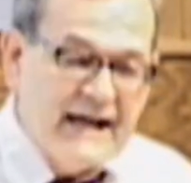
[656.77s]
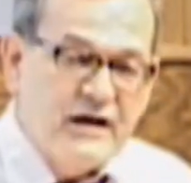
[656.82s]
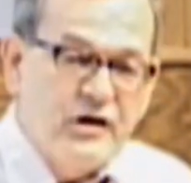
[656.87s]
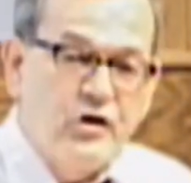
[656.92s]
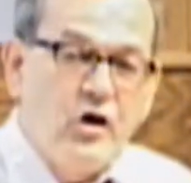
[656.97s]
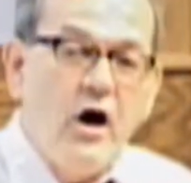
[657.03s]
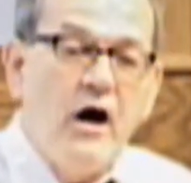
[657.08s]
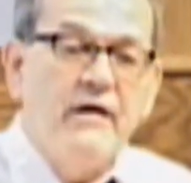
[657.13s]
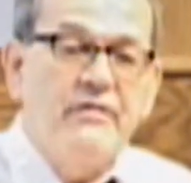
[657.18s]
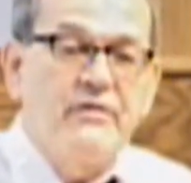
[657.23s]
I
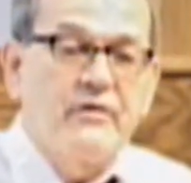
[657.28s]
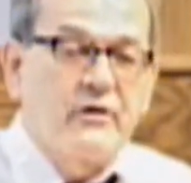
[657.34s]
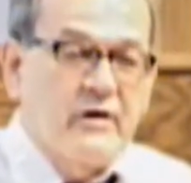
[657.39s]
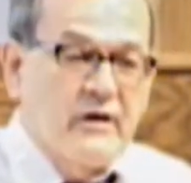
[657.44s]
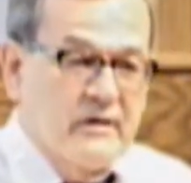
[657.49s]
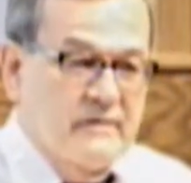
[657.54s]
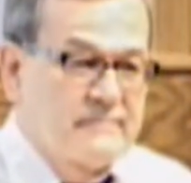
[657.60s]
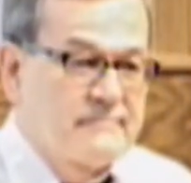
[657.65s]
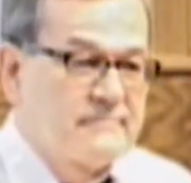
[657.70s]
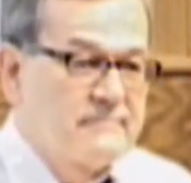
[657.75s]
had an
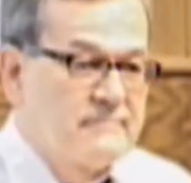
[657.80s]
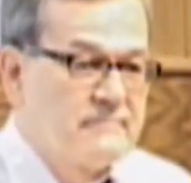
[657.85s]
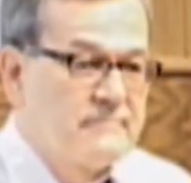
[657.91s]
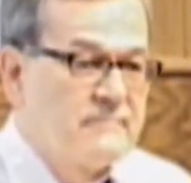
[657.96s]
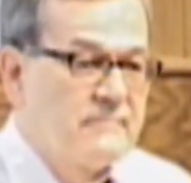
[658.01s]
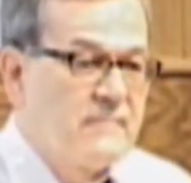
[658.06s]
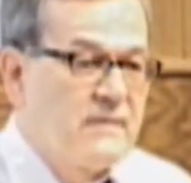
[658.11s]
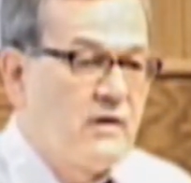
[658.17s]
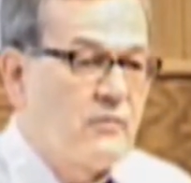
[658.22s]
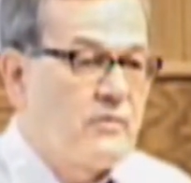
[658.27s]
author
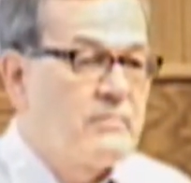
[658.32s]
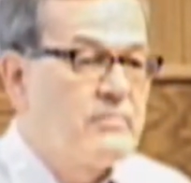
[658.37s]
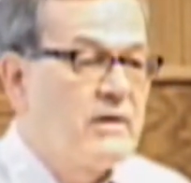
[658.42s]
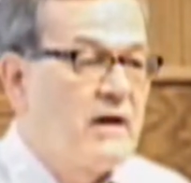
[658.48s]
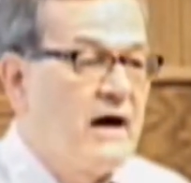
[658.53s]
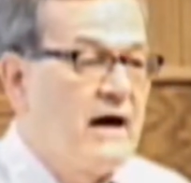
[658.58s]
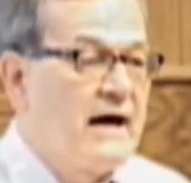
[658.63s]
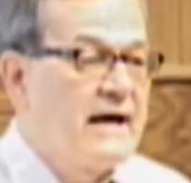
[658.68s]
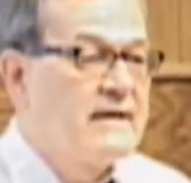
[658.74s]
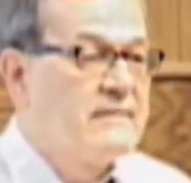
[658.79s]
that
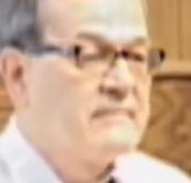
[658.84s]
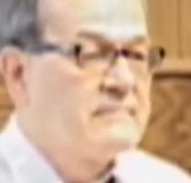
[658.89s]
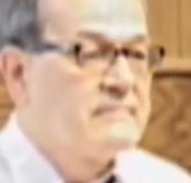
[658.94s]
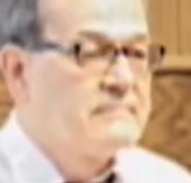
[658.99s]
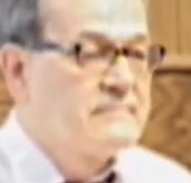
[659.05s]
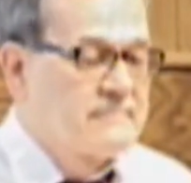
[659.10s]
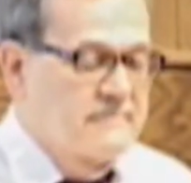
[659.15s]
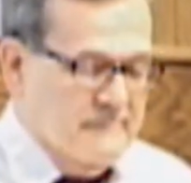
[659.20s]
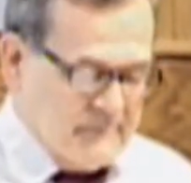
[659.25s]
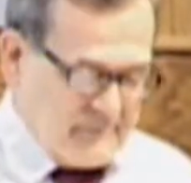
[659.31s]
replied,
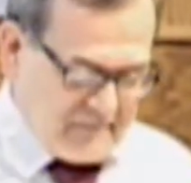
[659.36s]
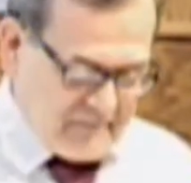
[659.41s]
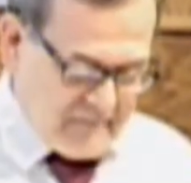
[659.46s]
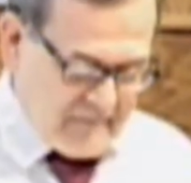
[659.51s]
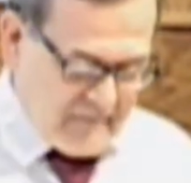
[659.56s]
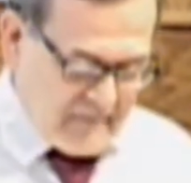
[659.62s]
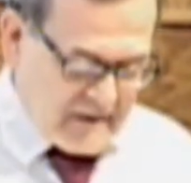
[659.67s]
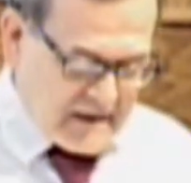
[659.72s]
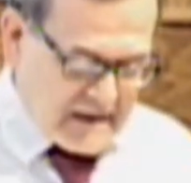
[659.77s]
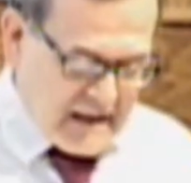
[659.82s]

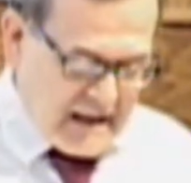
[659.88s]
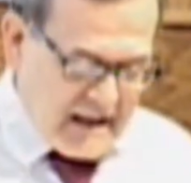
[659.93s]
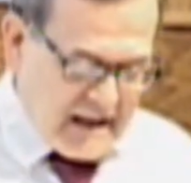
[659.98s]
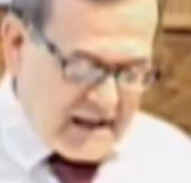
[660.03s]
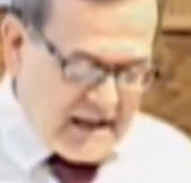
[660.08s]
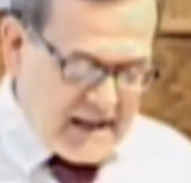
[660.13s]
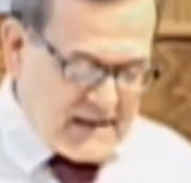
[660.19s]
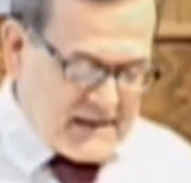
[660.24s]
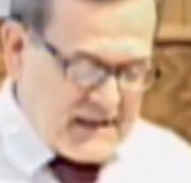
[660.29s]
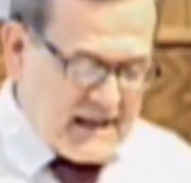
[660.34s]

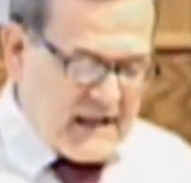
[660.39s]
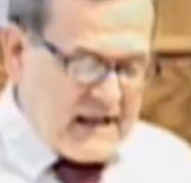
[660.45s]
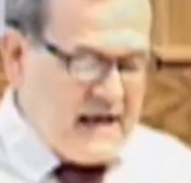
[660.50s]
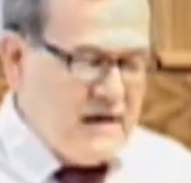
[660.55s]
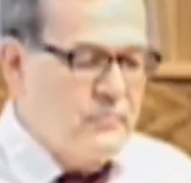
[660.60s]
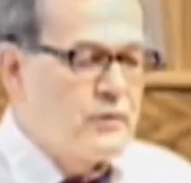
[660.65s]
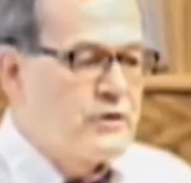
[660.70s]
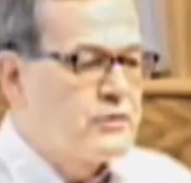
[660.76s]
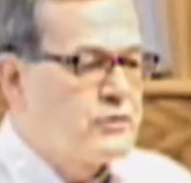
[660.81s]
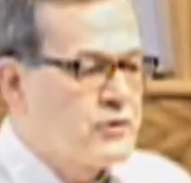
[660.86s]
and he
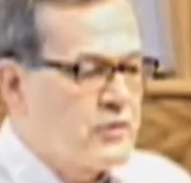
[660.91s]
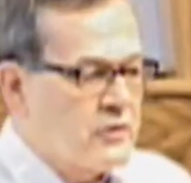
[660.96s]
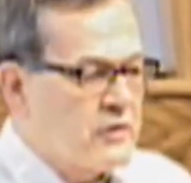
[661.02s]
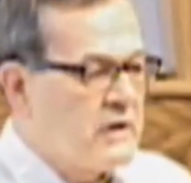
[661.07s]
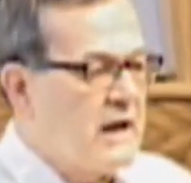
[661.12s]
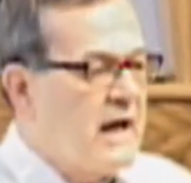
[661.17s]
said he would